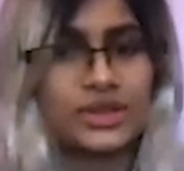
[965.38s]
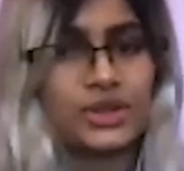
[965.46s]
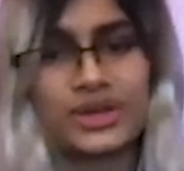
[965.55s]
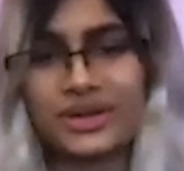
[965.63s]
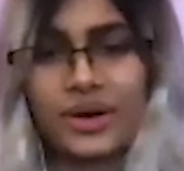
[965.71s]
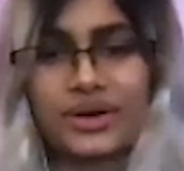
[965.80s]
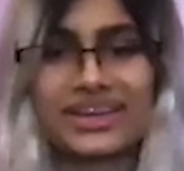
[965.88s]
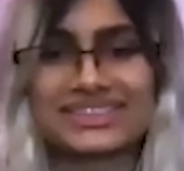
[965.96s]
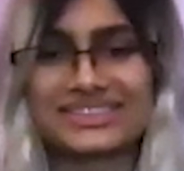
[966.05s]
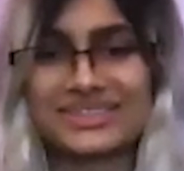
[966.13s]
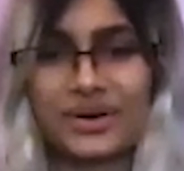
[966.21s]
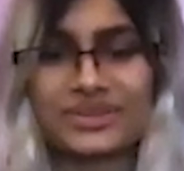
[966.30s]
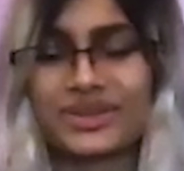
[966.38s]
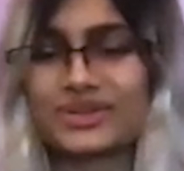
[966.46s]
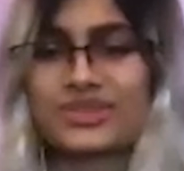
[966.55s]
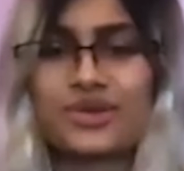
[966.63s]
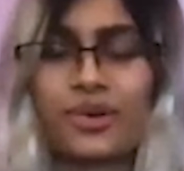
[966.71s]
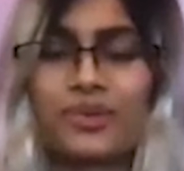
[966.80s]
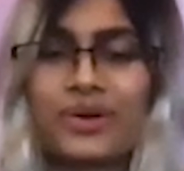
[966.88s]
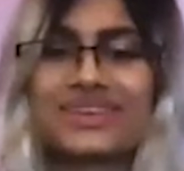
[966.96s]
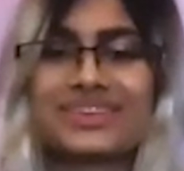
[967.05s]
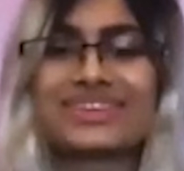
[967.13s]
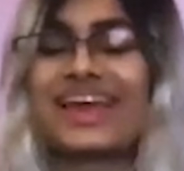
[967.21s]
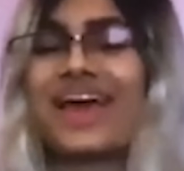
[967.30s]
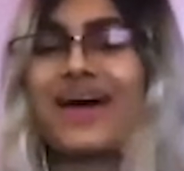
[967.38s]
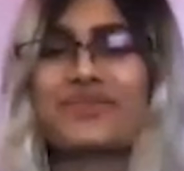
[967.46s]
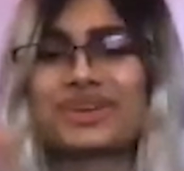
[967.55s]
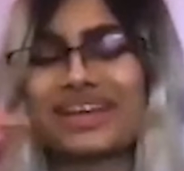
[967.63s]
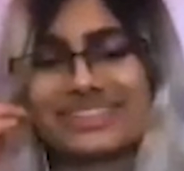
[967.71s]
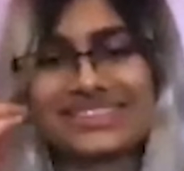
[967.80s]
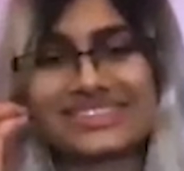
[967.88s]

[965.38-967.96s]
You cannot get stuck. There's no way you can ever get